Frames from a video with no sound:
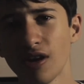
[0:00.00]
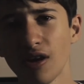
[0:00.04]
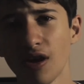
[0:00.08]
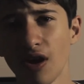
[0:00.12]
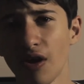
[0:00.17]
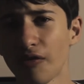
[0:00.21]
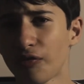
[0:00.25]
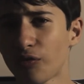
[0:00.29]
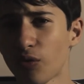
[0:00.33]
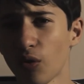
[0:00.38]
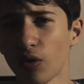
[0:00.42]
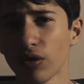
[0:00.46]

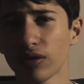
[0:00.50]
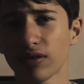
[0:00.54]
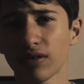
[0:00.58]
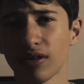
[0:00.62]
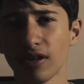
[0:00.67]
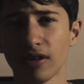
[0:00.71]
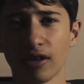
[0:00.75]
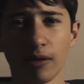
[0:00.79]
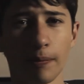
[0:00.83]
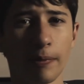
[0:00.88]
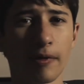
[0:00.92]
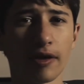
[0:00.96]
Of course,
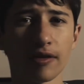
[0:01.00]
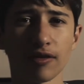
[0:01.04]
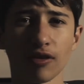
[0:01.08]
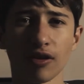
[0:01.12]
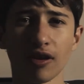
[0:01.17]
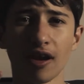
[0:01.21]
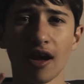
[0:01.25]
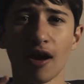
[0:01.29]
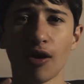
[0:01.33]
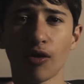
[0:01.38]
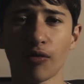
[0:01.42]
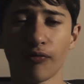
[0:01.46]
it depends on
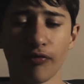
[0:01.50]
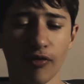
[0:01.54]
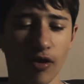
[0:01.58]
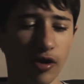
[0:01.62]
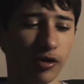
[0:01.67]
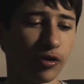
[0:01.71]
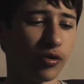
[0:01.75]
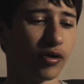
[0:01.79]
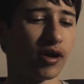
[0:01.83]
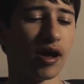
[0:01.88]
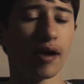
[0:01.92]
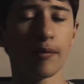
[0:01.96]
how far
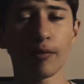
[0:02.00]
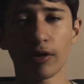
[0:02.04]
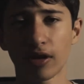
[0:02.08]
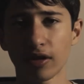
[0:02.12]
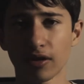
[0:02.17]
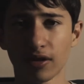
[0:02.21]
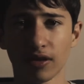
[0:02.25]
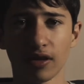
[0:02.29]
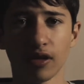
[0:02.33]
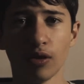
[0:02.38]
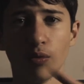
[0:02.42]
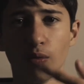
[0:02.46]
your camera can
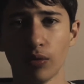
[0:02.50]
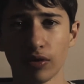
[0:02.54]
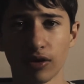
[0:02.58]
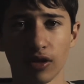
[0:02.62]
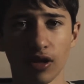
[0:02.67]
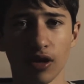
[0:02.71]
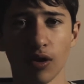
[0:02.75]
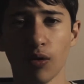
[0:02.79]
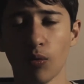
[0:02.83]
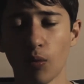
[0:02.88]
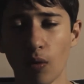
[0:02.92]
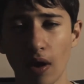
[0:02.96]
see with
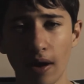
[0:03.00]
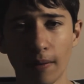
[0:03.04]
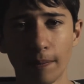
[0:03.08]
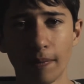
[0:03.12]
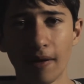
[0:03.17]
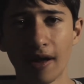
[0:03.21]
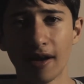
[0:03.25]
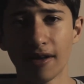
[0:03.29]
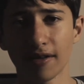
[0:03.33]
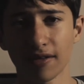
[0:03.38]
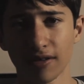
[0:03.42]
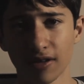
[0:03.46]
the white
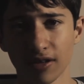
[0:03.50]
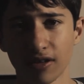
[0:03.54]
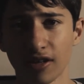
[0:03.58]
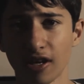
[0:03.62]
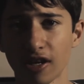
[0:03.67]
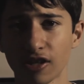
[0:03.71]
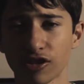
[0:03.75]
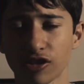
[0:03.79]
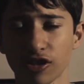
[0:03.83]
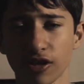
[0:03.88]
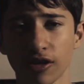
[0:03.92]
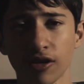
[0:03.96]
balance
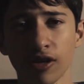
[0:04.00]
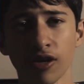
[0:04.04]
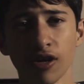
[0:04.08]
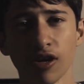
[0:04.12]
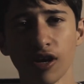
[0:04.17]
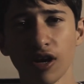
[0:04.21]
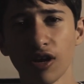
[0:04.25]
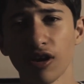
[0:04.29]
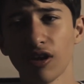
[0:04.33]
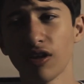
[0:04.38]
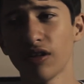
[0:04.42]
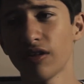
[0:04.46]
detection.
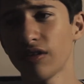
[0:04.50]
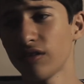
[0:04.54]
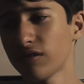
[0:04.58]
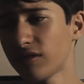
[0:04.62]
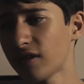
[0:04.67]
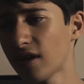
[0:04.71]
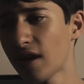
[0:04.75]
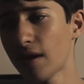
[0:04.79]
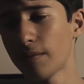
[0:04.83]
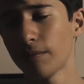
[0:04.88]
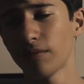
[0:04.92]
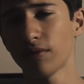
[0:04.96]
A lot of the
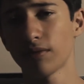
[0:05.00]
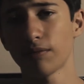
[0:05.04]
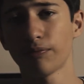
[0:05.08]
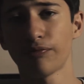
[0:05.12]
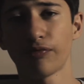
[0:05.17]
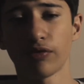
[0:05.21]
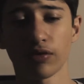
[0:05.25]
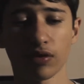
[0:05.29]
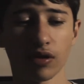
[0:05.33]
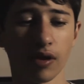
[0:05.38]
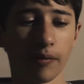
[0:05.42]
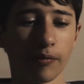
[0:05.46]
times,
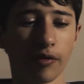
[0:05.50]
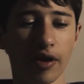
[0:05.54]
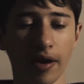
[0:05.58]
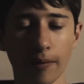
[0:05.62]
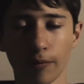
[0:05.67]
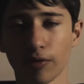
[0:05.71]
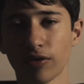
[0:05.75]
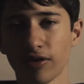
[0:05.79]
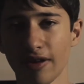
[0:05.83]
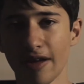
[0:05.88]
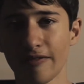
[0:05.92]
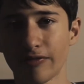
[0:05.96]
for some
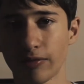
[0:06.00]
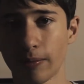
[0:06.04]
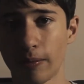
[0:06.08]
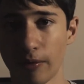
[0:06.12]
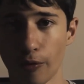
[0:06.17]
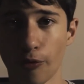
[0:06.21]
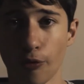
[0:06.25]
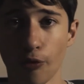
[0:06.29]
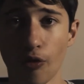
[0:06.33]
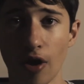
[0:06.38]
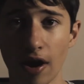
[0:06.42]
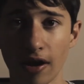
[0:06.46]
cameras, you have to be
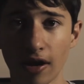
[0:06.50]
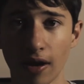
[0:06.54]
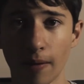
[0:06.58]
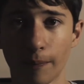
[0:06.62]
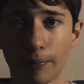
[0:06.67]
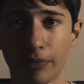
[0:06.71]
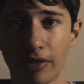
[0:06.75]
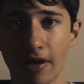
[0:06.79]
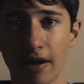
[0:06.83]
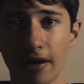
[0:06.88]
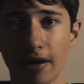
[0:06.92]
right up there